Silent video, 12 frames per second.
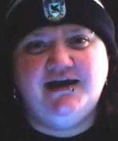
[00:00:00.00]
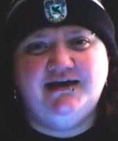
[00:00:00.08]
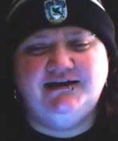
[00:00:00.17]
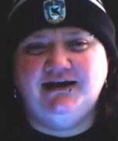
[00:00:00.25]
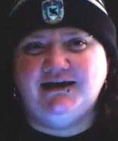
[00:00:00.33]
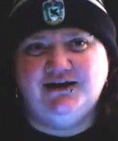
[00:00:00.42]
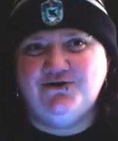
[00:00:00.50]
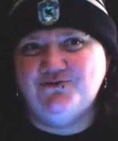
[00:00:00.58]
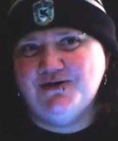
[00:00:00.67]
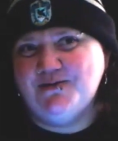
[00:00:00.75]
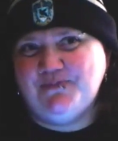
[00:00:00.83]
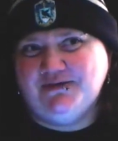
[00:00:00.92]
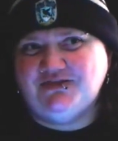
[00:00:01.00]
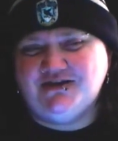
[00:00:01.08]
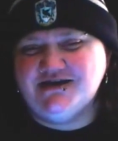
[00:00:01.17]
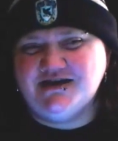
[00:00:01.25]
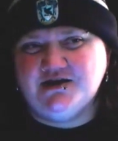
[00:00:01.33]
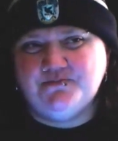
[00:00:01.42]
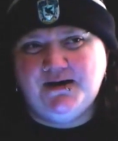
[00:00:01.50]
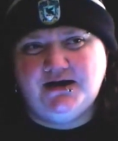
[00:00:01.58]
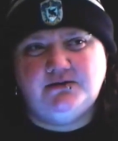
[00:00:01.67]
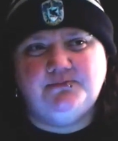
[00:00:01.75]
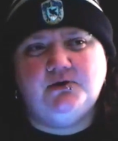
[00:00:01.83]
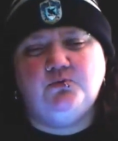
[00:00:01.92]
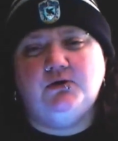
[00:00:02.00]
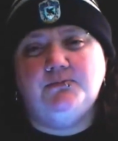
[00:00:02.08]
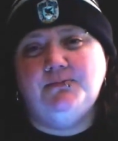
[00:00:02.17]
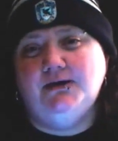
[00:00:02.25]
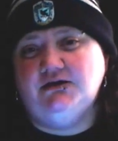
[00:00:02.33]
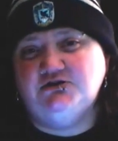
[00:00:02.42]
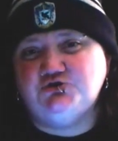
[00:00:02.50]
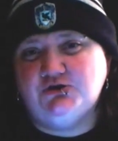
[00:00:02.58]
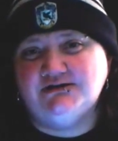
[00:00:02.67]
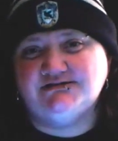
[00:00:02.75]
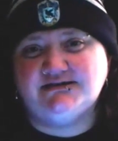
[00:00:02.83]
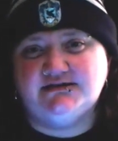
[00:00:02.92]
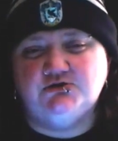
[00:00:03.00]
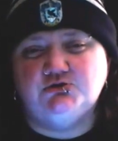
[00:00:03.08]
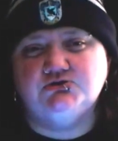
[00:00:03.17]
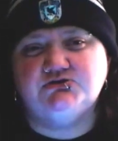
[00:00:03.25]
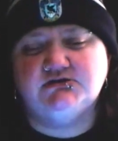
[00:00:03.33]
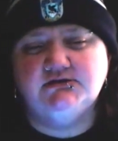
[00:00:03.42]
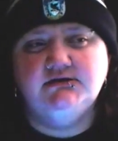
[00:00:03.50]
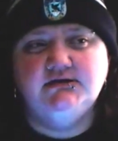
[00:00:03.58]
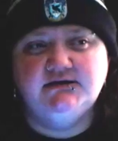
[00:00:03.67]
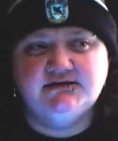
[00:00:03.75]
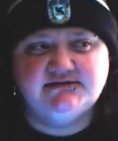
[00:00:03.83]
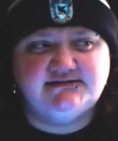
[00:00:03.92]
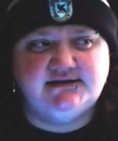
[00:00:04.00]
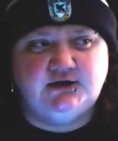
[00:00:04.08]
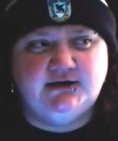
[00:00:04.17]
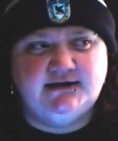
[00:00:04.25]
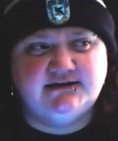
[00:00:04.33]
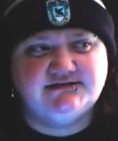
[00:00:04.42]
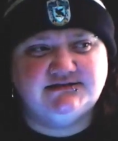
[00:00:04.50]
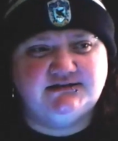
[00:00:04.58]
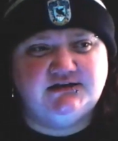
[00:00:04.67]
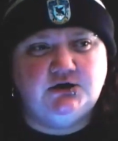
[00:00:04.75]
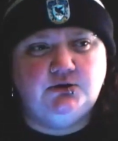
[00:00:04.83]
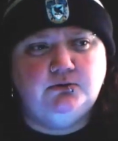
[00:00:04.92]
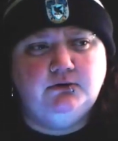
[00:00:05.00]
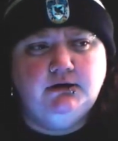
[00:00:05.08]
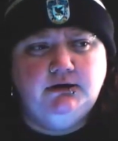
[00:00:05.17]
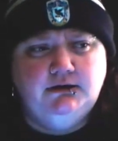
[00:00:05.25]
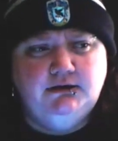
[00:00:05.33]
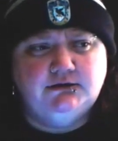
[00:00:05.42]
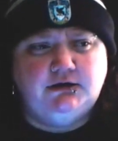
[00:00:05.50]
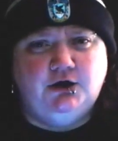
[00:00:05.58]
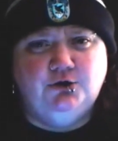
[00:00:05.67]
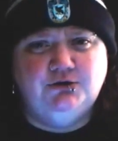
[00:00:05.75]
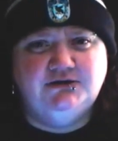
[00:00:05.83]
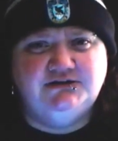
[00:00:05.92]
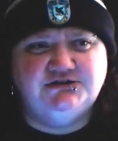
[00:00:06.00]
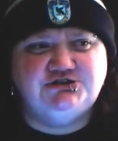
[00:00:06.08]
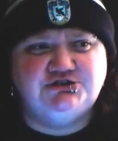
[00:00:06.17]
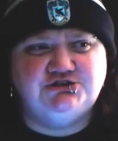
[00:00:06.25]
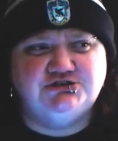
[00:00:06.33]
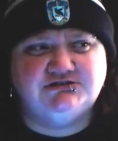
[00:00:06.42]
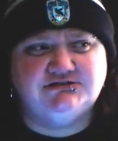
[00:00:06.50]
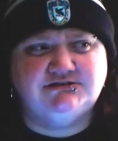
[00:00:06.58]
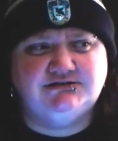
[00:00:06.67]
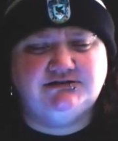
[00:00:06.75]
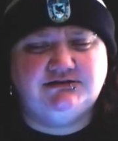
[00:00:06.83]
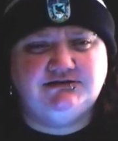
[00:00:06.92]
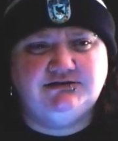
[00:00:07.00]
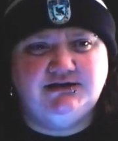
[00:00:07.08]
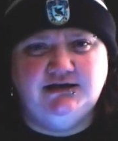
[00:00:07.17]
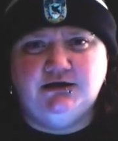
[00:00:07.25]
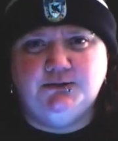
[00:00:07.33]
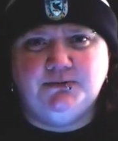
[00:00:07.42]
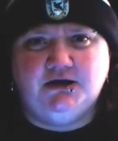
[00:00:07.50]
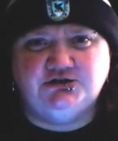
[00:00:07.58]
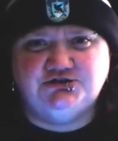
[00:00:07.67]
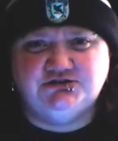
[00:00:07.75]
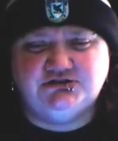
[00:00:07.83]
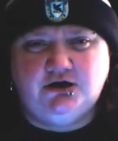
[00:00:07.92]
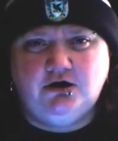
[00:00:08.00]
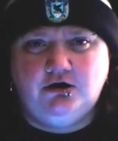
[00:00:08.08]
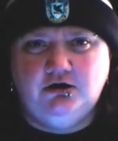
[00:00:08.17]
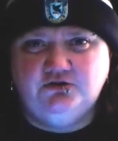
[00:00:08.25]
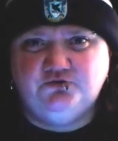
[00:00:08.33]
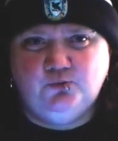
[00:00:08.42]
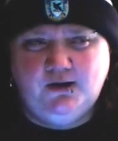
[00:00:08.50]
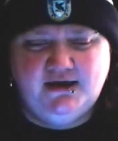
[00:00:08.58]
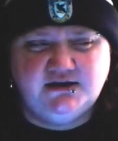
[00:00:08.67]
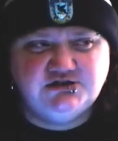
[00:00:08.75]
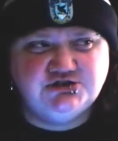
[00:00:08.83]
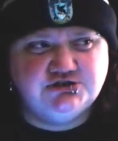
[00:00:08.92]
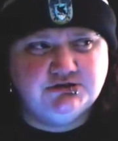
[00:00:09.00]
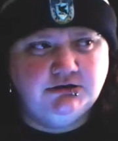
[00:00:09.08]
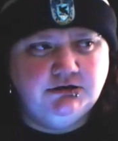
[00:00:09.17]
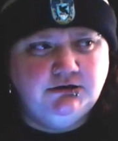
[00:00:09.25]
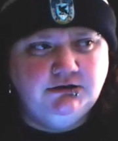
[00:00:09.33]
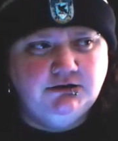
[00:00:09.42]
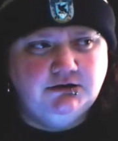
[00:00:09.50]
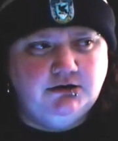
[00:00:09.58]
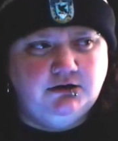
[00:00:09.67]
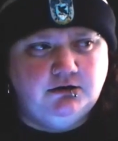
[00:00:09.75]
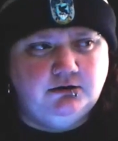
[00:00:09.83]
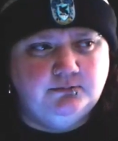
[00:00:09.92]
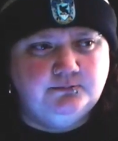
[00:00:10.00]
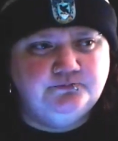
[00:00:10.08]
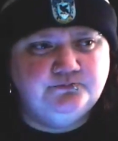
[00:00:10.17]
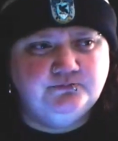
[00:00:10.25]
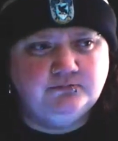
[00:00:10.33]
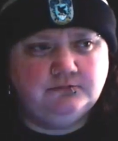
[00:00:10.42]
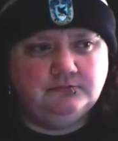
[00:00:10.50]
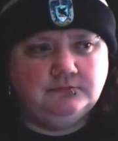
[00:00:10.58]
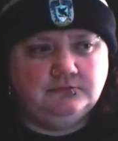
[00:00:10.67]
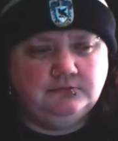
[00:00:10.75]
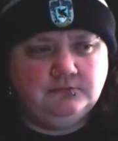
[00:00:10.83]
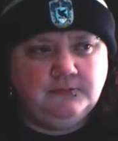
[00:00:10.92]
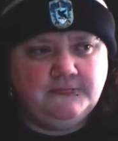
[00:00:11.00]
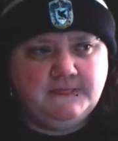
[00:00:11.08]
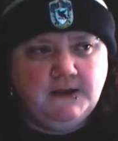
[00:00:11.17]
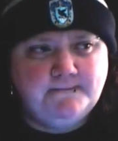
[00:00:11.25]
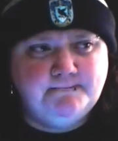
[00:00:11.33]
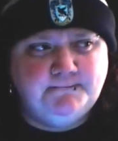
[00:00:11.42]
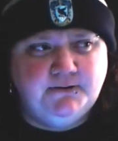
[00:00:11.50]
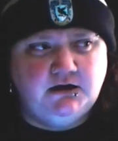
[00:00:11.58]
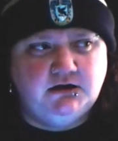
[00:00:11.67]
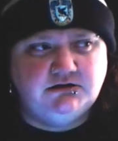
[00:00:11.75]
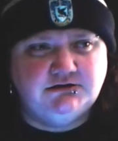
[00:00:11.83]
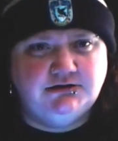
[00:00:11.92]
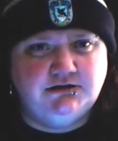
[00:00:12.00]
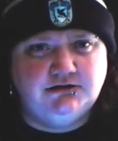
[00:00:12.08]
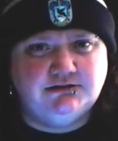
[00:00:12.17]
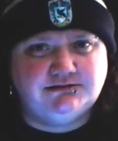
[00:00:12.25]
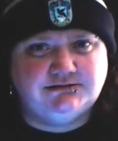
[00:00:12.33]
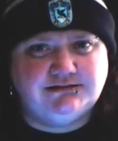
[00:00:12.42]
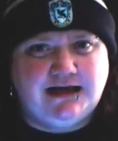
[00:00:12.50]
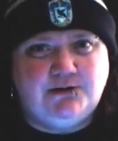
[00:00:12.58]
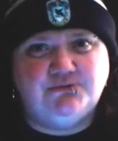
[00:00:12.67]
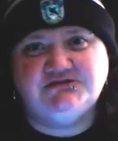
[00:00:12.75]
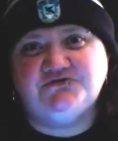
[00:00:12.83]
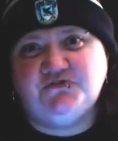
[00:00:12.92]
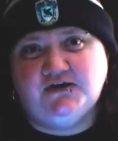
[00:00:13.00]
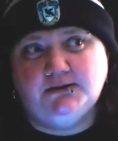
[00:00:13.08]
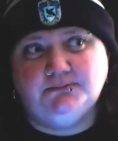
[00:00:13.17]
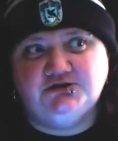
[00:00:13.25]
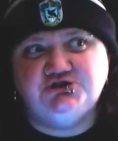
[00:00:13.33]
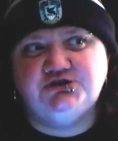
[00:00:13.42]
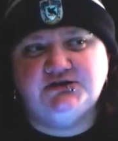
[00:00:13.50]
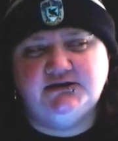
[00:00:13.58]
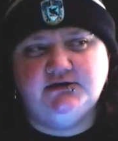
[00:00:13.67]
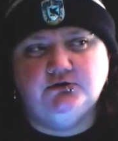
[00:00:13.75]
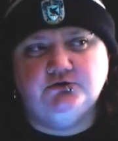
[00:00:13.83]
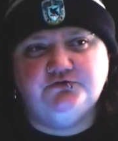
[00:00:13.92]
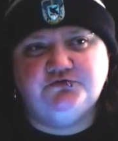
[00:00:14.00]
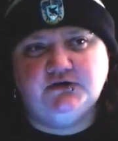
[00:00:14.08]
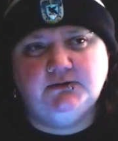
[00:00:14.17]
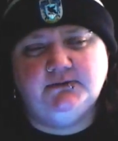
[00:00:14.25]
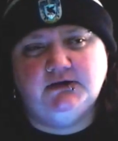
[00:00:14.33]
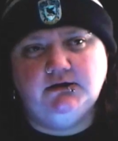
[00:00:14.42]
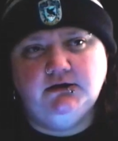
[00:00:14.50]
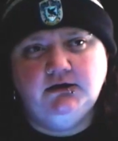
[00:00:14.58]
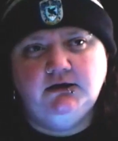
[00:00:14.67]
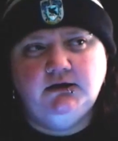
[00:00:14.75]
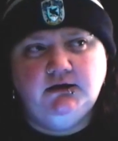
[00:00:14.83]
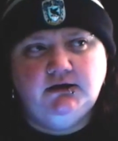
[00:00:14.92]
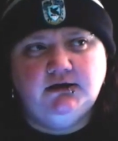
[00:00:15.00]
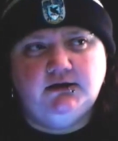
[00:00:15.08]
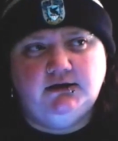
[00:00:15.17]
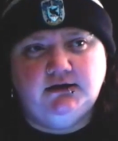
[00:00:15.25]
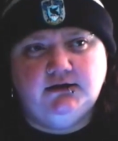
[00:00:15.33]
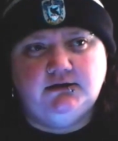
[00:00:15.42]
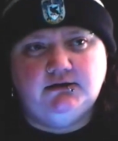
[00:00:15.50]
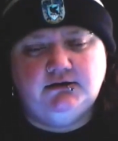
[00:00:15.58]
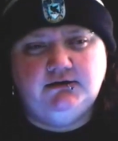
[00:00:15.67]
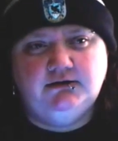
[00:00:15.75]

and I get all weepy thinking about it, but when Bellatrix kills Sirius, you know, not only did she just kill him because she's a heartless witch, um, but that was family. She killed family. And